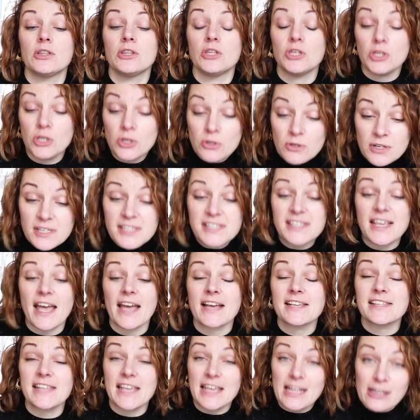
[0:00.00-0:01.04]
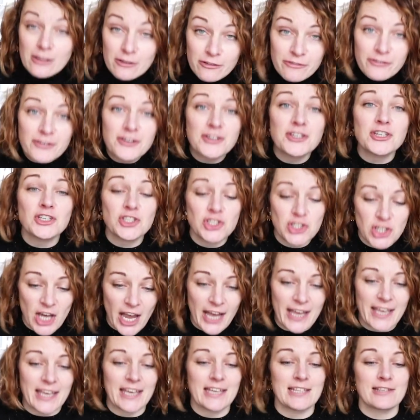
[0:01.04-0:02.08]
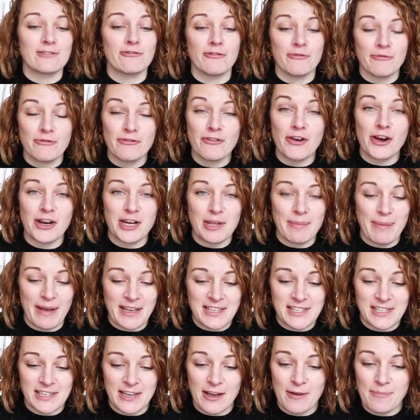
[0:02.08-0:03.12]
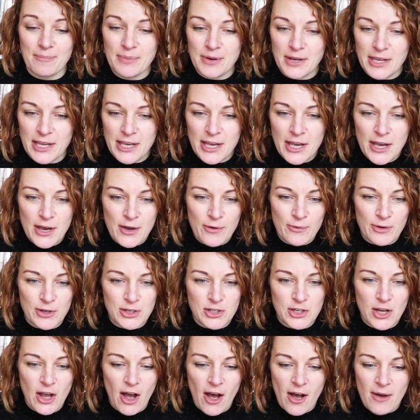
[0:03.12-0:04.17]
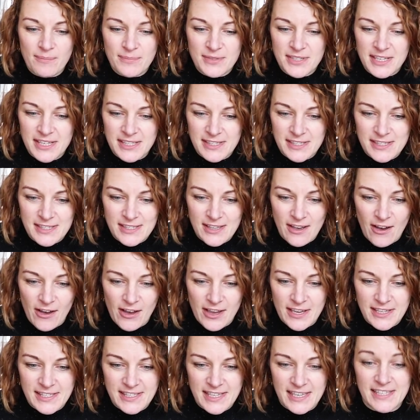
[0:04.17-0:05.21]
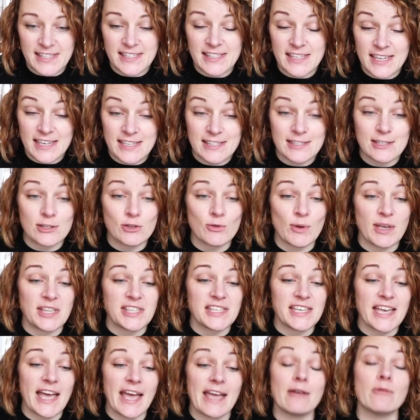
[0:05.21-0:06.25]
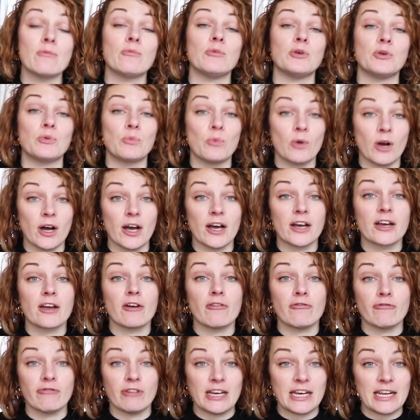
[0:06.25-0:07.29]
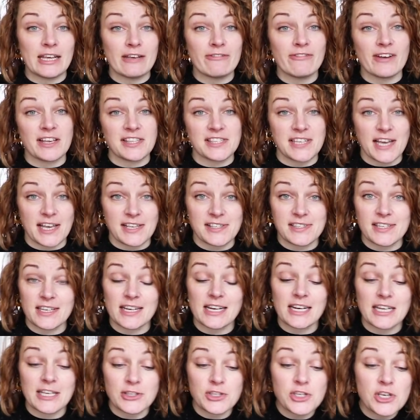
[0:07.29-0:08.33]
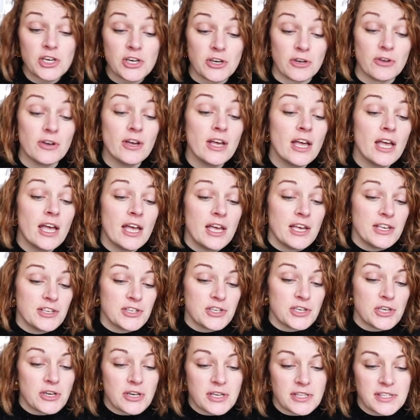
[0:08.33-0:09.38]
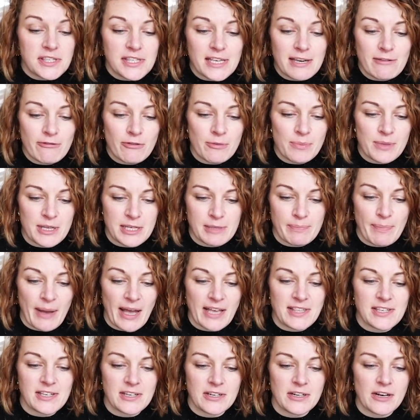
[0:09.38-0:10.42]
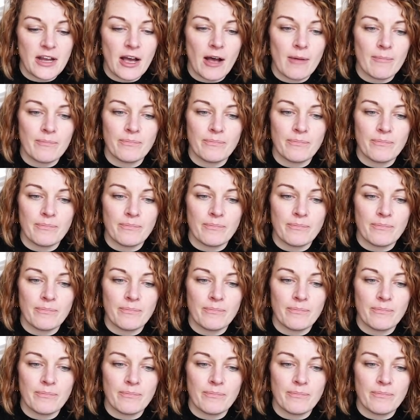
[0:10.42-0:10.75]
unisex Ilford jacket from Friday Pattern Company, which comes in sizes 6 to 28, would work really fantastically too. So you can see from this pattern,